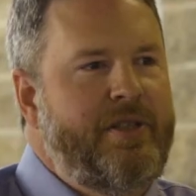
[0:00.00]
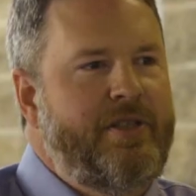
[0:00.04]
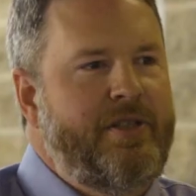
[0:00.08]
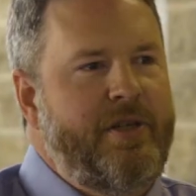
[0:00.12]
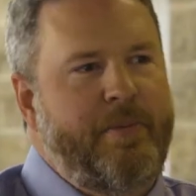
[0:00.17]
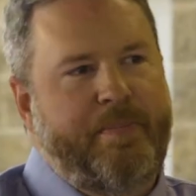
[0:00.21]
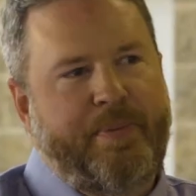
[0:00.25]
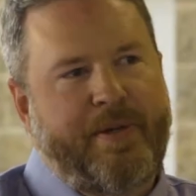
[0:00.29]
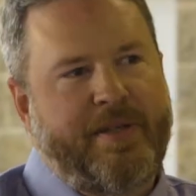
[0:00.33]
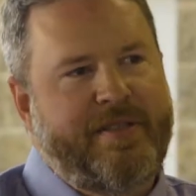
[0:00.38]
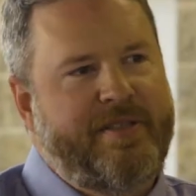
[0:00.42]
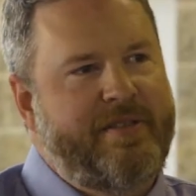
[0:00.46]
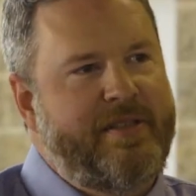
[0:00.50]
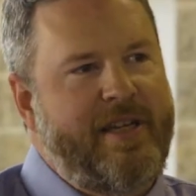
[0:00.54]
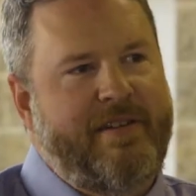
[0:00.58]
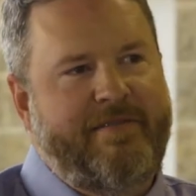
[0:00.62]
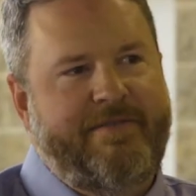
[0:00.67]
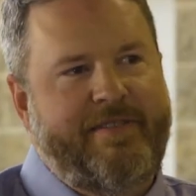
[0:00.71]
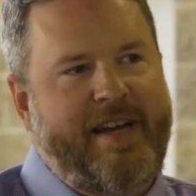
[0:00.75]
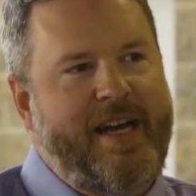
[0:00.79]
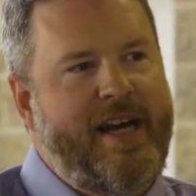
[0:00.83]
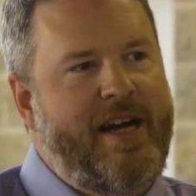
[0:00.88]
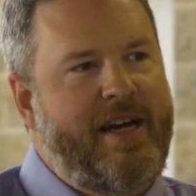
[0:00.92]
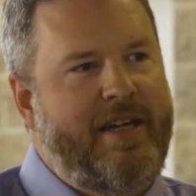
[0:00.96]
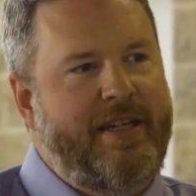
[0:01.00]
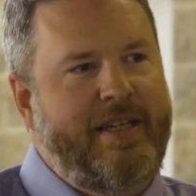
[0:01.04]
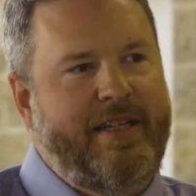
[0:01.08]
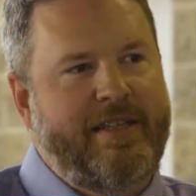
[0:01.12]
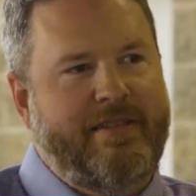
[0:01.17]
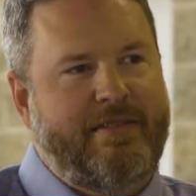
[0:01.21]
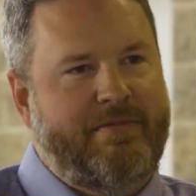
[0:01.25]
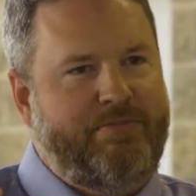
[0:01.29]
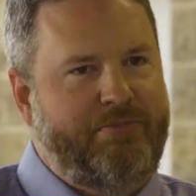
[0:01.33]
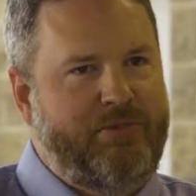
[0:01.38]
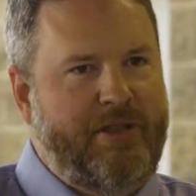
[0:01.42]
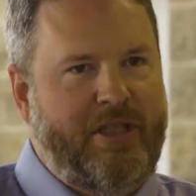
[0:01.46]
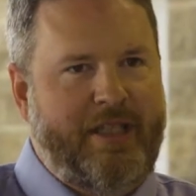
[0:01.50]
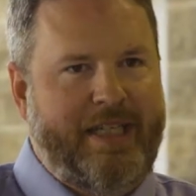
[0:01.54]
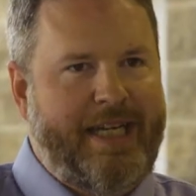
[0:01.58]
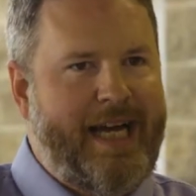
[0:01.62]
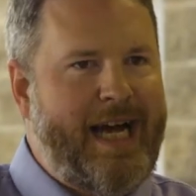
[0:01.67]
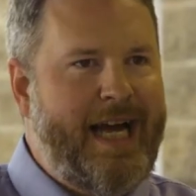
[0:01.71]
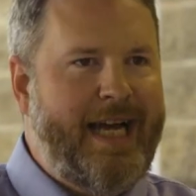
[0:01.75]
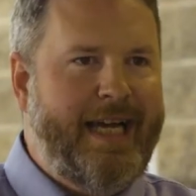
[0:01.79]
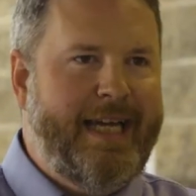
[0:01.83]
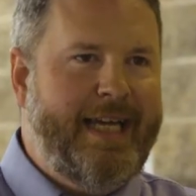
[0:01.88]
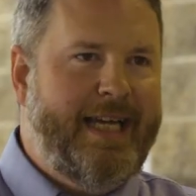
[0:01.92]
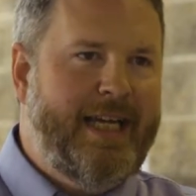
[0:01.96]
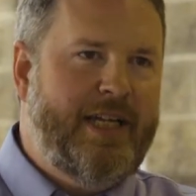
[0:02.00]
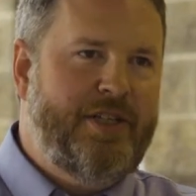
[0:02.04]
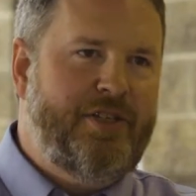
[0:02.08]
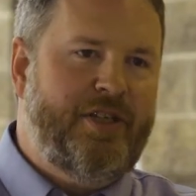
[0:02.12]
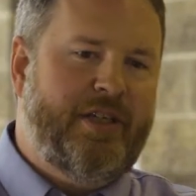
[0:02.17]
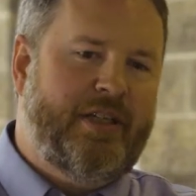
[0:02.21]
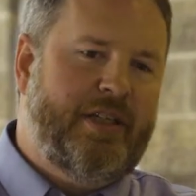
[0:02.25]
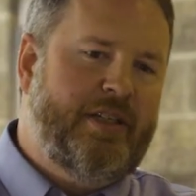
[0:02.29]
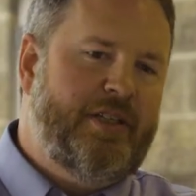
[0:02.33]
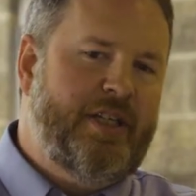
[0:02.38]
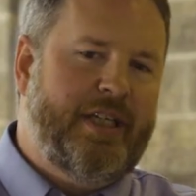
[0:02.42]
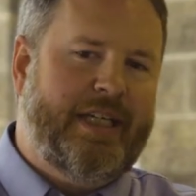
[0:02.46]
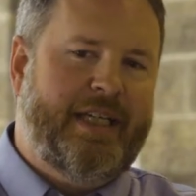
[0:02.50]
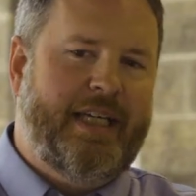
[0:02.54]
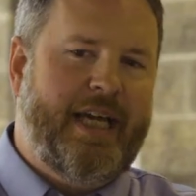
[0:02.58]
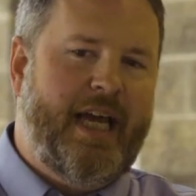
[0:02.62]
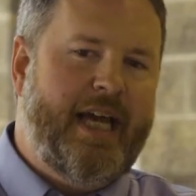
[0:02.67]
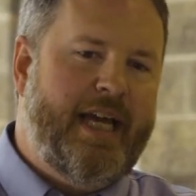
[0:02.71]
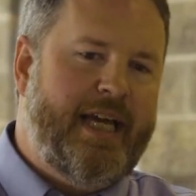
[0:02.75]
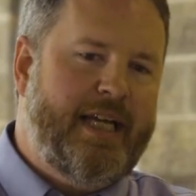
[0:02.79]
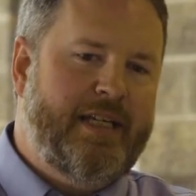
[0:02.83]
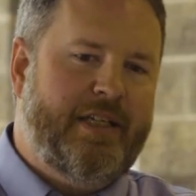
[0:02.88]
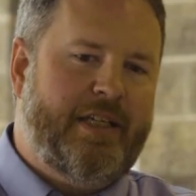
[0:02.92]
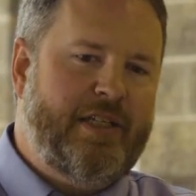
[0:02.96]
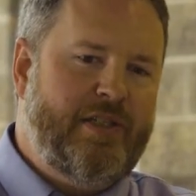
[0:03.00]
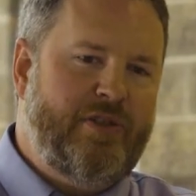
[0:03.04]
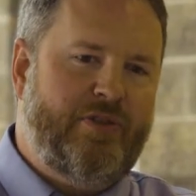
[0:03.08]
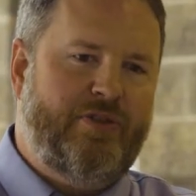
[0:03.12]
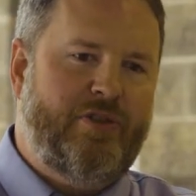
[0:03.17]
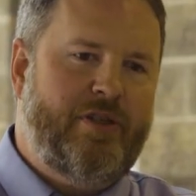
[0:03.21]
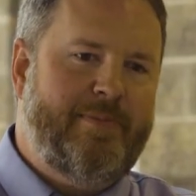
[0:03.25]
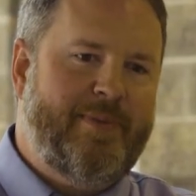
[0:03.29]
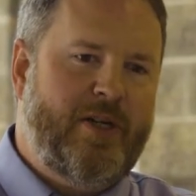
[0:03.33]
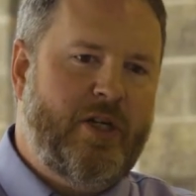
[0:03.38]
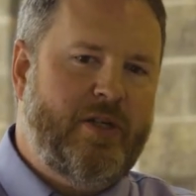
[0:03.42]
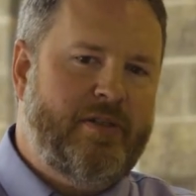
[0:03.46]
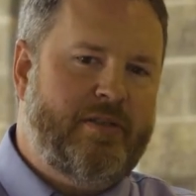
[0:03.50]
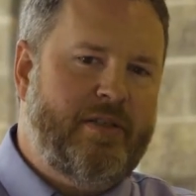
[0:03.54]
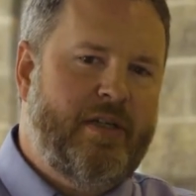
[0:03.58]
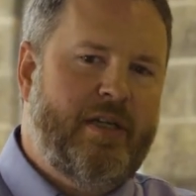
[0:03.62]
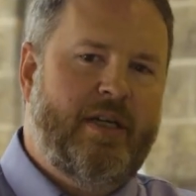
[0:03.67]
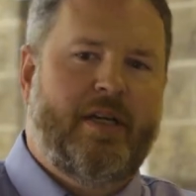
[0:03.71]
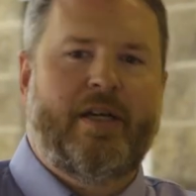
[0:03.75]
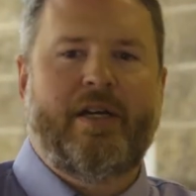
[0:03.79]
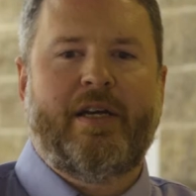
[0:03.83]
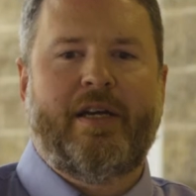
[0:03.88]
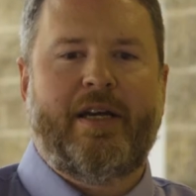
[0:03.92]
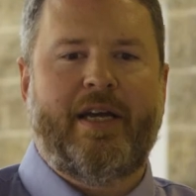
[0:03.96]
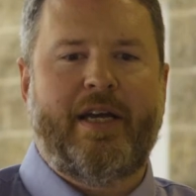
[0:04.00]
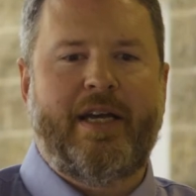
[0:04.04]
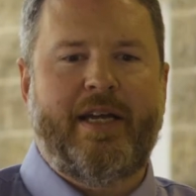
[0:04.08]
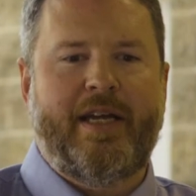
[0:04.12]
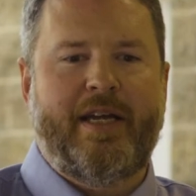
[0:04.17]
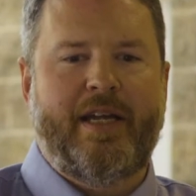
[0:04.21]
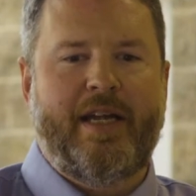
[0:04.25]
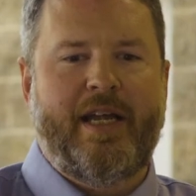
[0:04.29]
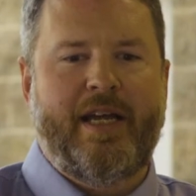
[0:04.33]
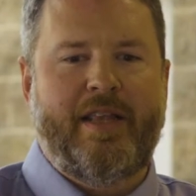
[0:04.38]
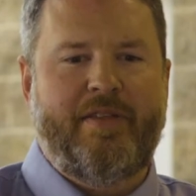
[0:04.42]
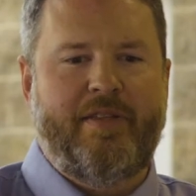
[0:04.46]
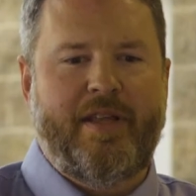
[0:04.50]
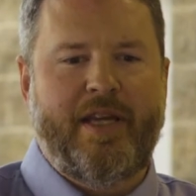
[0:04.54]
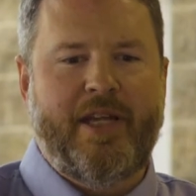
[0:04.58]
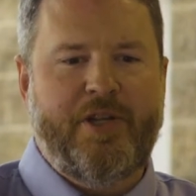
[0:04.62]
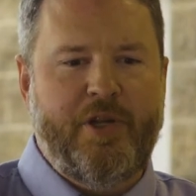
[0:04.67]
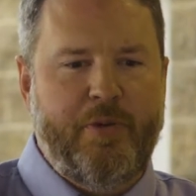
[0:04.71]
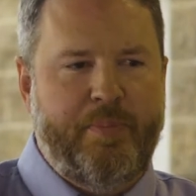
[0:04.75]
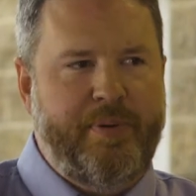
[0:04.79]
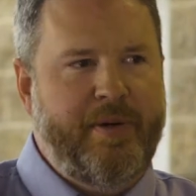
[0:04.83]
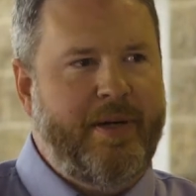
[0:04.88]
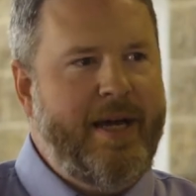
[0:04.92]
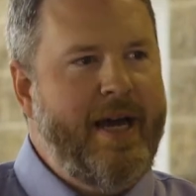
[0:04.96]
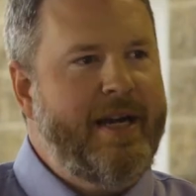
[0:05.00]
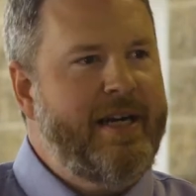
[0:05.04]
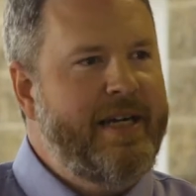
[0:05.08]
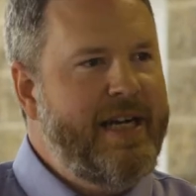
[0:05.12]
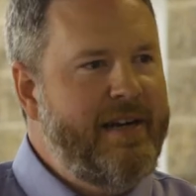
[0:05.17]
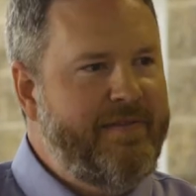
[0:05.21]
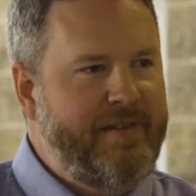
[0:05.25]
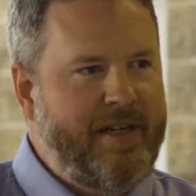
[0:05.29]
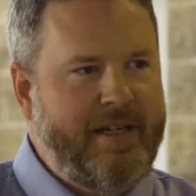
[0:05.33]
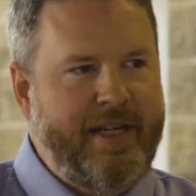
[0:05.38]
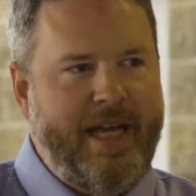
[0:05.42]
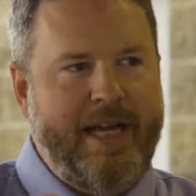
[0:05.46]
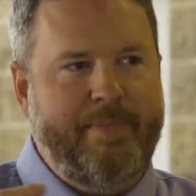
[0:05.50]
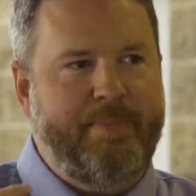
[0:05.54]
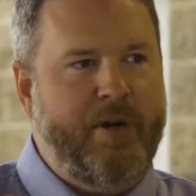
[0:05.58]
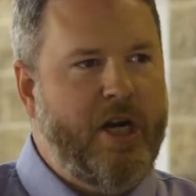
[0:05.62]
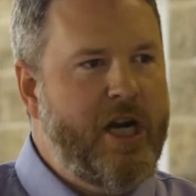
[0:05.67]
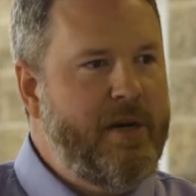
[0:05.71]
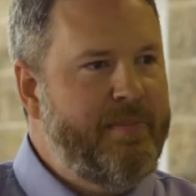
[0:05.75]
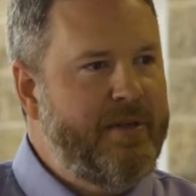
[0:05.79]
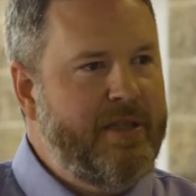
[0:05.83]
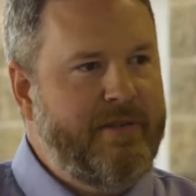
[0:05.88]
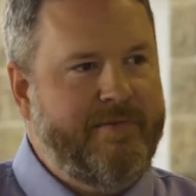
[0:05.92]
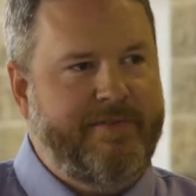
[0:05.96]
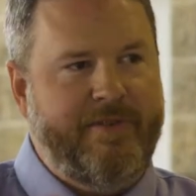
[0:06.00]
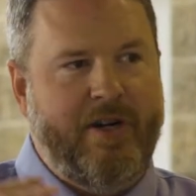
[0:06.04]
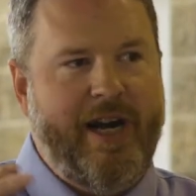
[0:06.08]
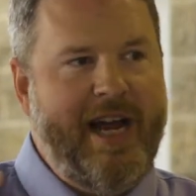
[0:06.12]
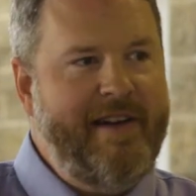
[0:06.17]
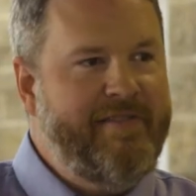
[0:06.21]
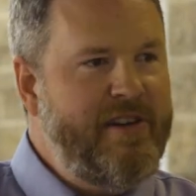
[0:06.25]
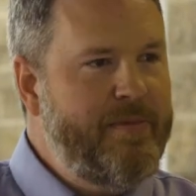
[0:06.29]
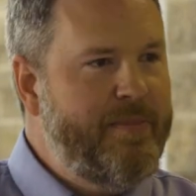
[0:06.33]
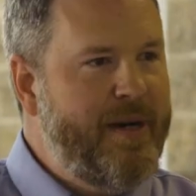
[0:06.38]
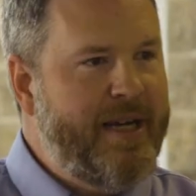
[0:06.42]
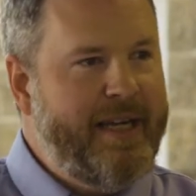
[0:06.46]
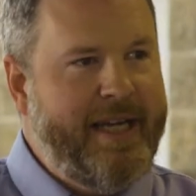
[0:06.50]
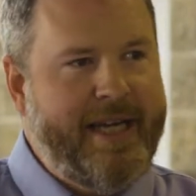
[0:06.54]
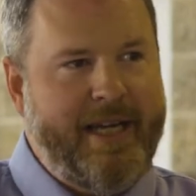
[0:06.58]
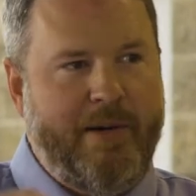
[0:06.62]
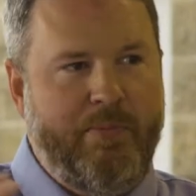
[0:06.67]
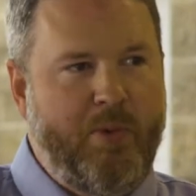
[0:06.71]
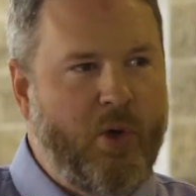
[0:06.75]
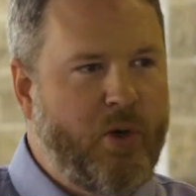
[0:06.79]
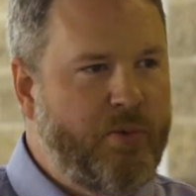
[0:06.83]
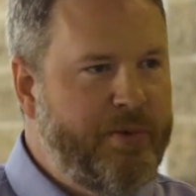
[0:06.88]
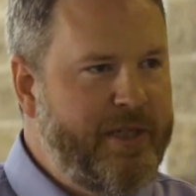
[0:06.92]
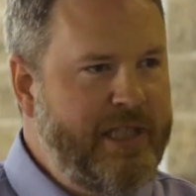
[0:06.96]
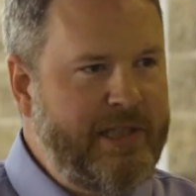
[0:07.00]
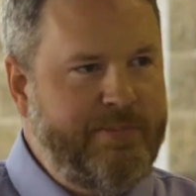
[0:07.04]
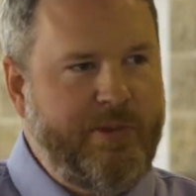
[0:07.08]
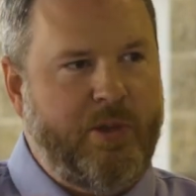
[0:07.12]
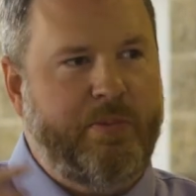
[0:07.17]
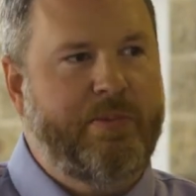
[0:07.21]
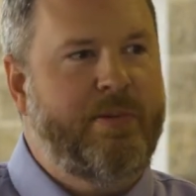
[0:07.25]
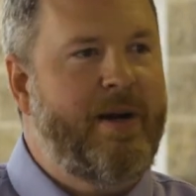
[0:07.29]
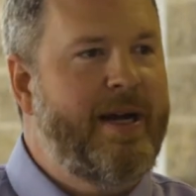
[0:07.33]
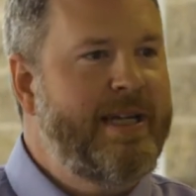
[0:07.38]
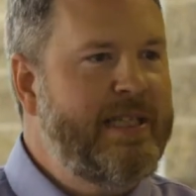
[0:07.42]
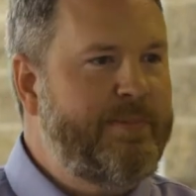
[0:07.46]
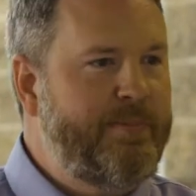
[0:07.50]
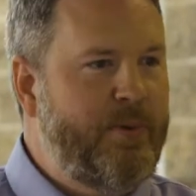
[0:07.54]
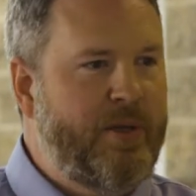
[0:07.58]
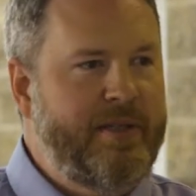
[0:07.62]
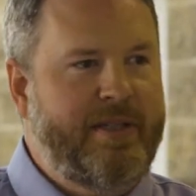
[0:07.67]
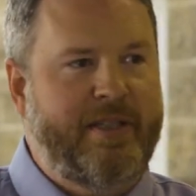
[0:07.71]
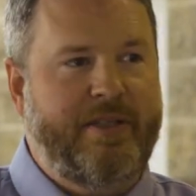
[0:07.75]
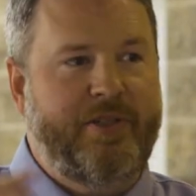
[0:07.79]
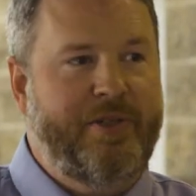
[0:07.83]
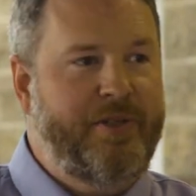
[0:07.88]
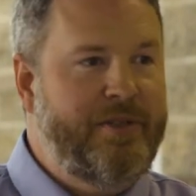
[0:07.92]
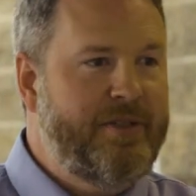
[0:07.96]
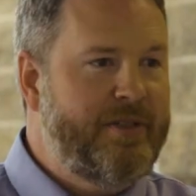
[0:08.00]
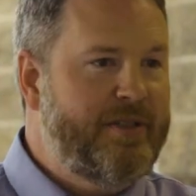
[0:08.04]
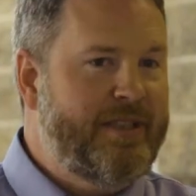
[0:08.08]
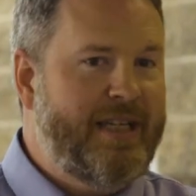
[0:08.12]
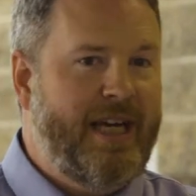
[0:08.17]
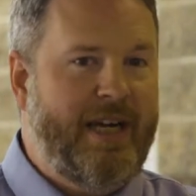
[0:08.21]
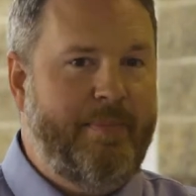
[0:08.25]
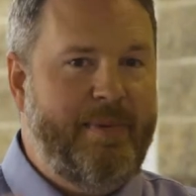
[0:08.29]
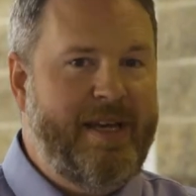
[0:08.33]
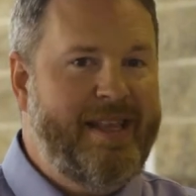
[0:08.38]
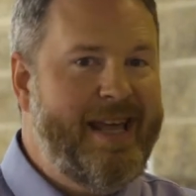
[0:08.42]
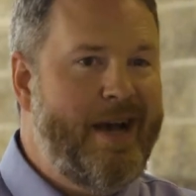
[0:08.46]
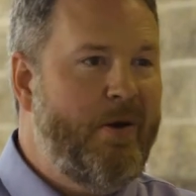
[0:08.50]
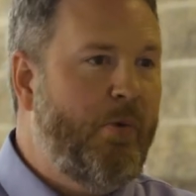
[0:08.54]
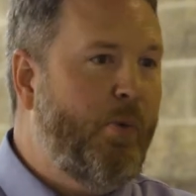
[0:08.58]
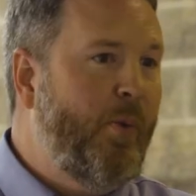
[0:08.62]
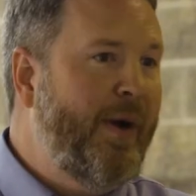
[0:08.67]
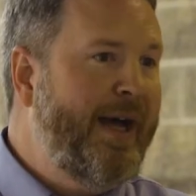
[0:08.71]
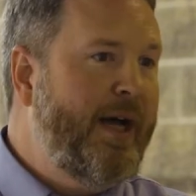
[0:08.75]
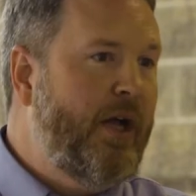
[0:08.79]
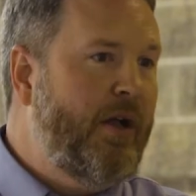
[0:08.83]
You put stuff out, it's really high end, you gain consumers, and then you put out an everyday bourbon for everybody at a more reasonable price point that you can just kind of be that